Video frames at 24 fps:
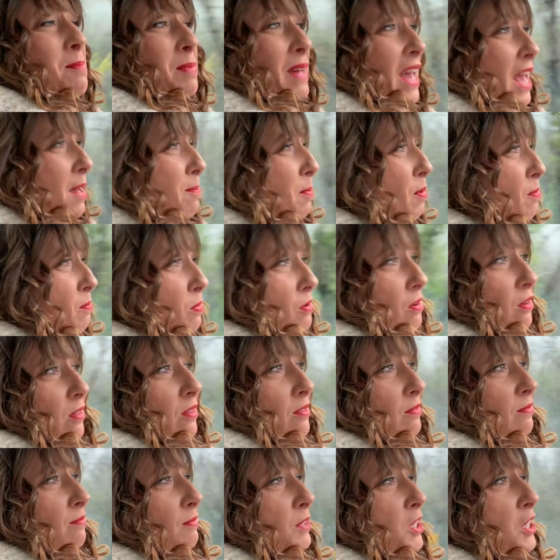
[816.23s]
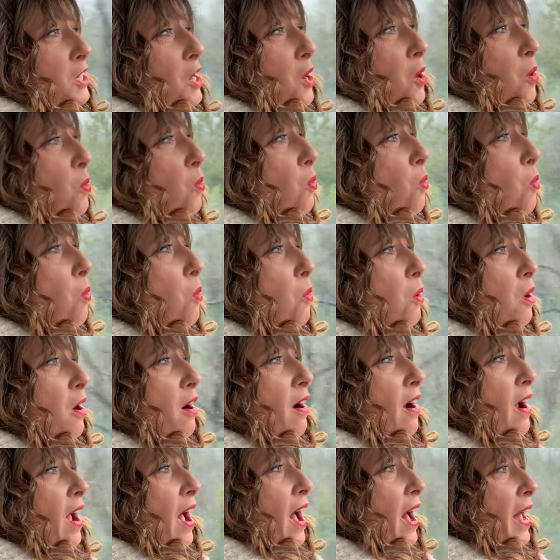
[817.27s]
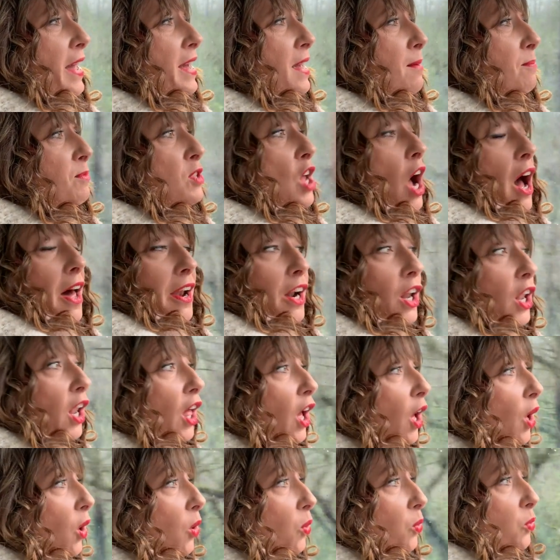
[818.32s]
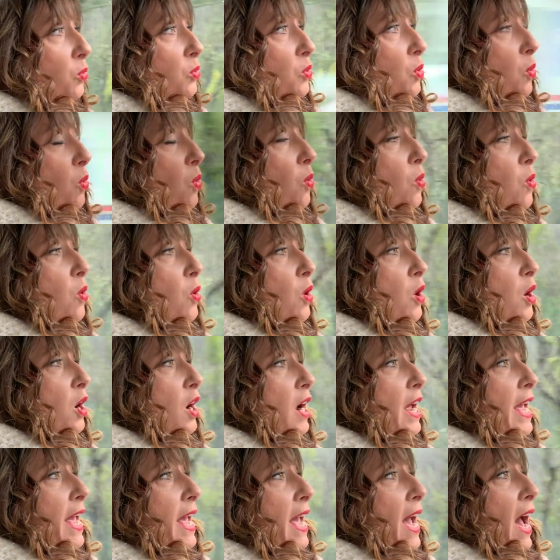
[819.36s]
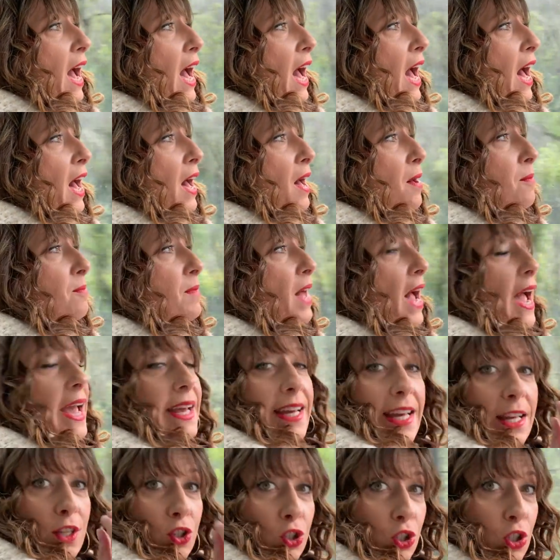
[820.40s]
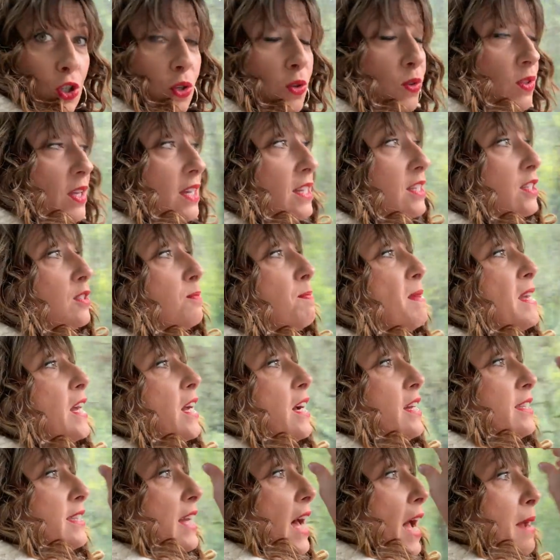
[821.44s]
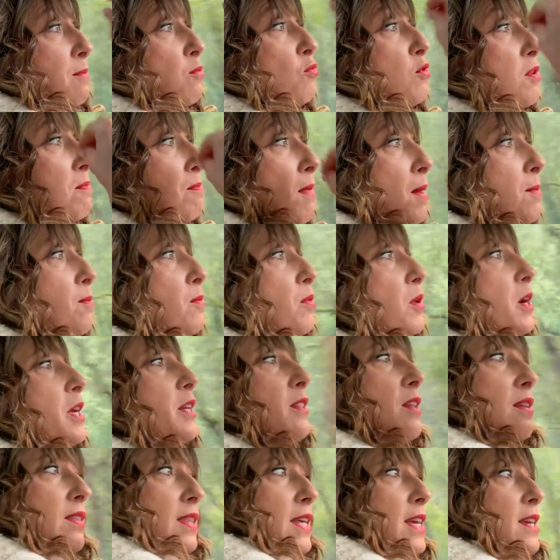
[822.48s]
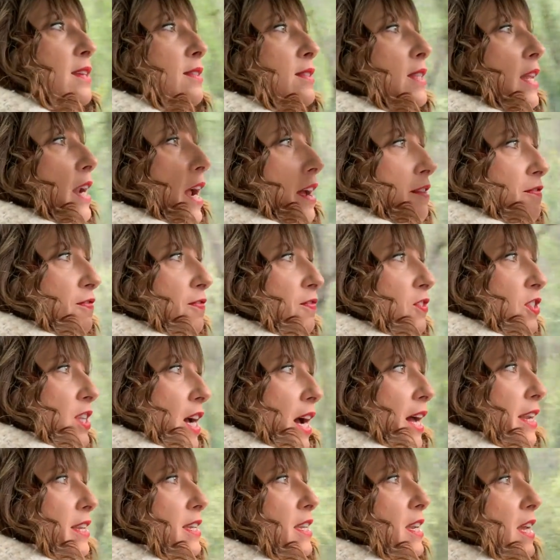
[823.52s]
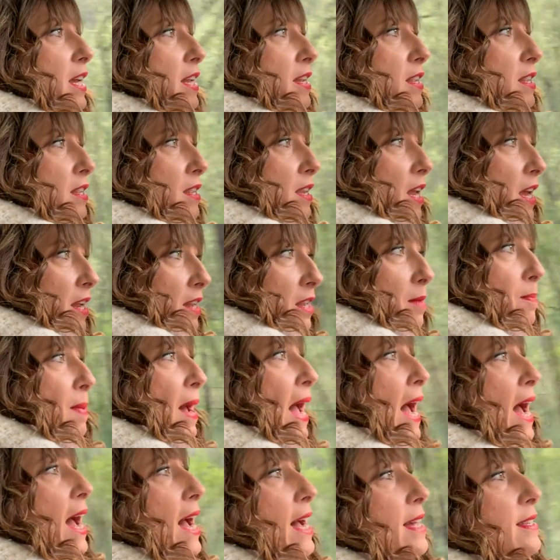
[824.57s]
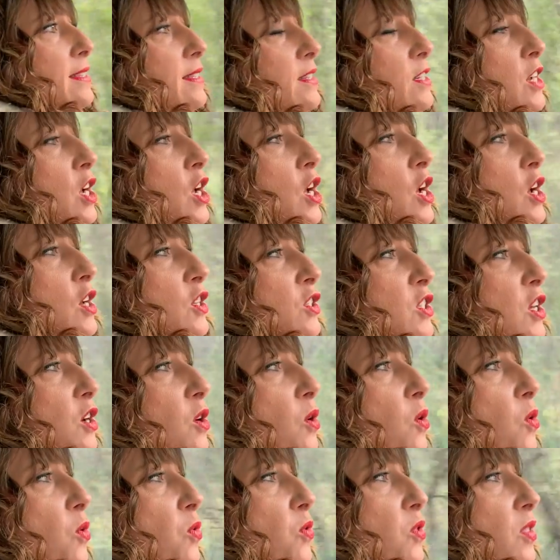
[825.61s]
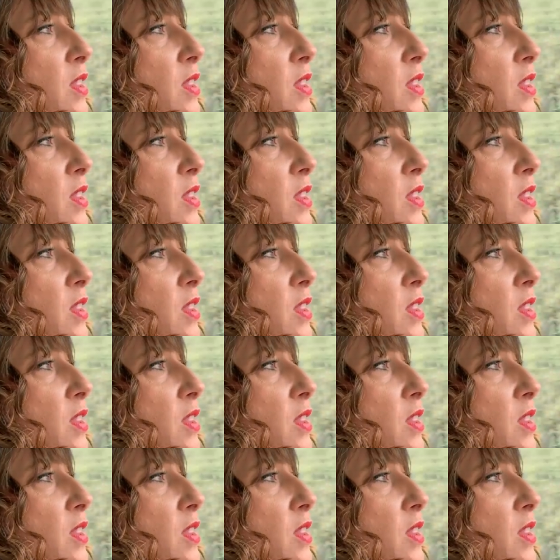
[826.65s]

capable, you know, or I am not alone, or I can do this because I'm remembering the things that I've done in the past. So